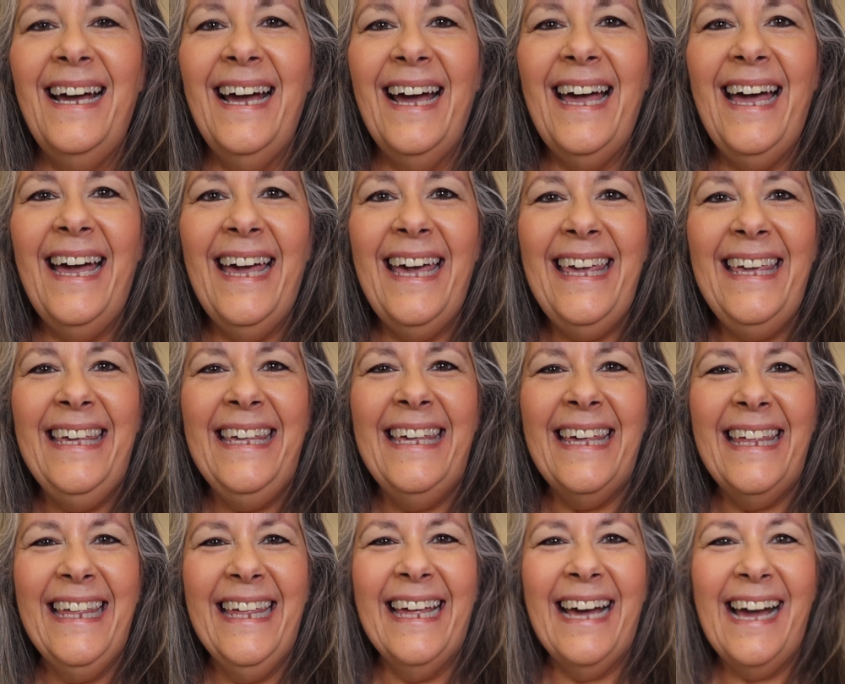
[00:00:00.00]

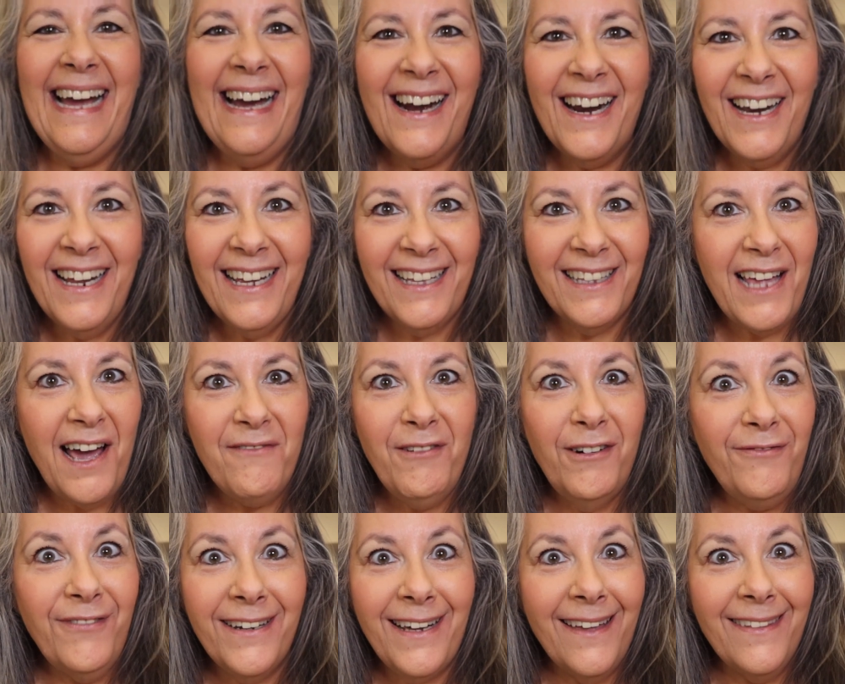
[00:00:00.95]
Not really
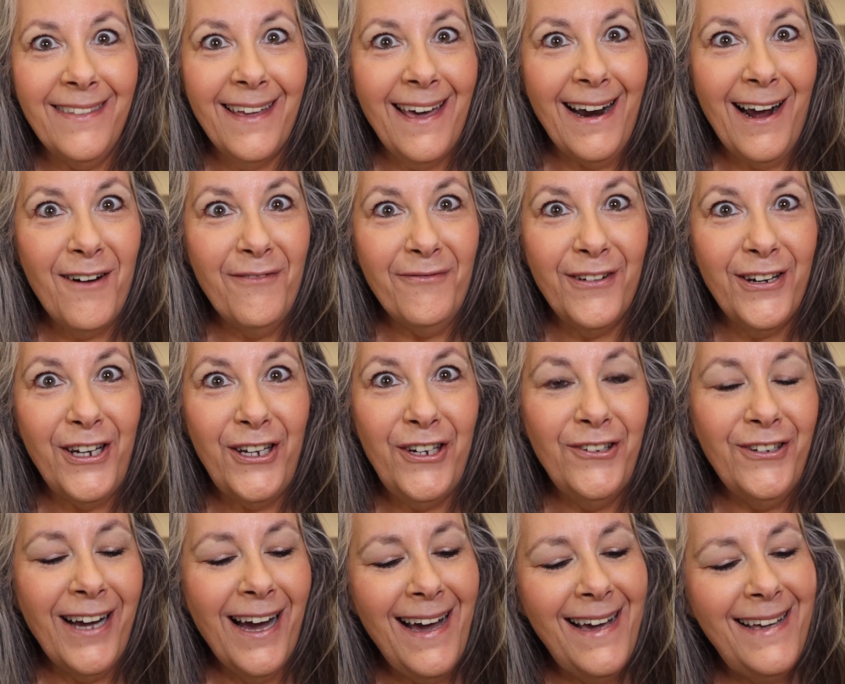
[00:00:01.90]
clever for getting that out for
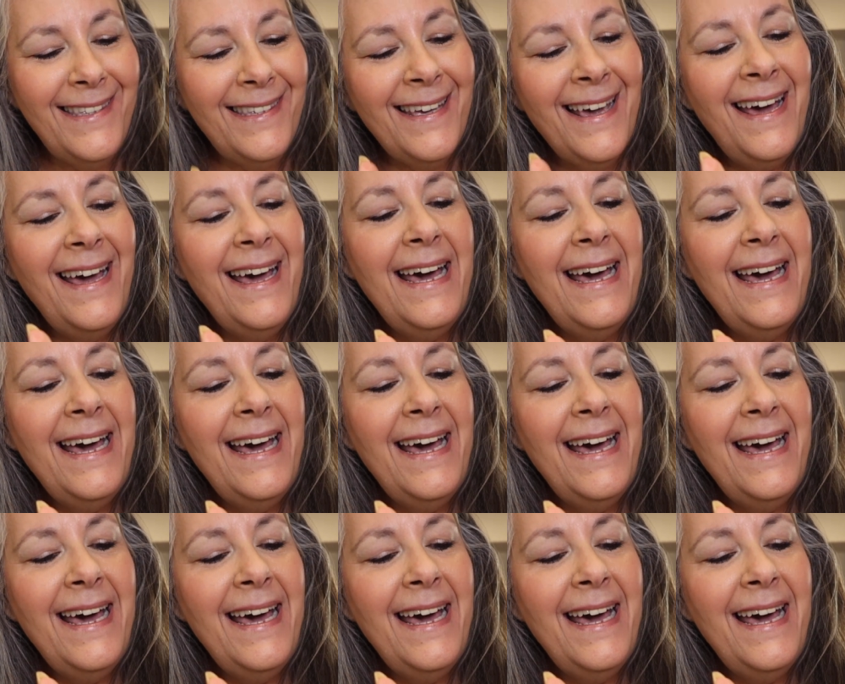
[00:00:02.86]
you guys.